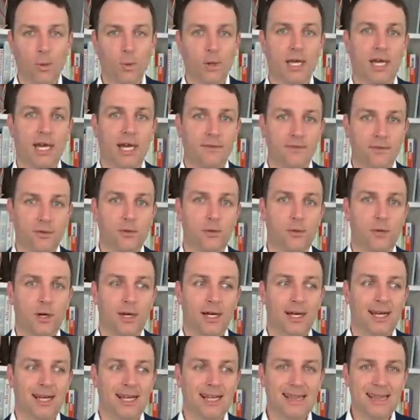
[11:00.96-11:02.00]
we have to
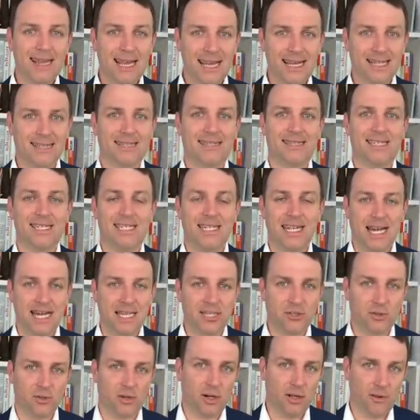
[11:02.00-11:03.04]
let the
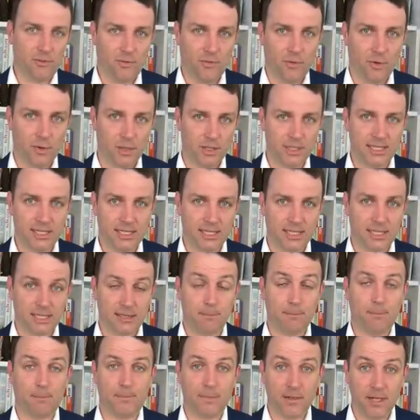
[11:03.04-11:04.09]
natural forces
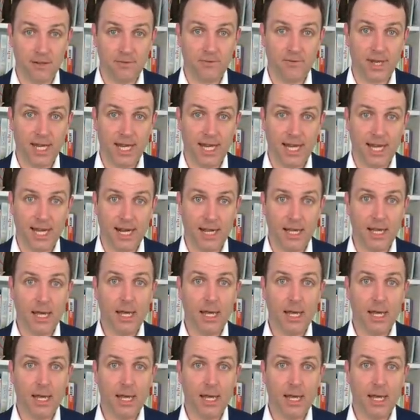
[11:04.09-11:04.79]
prevail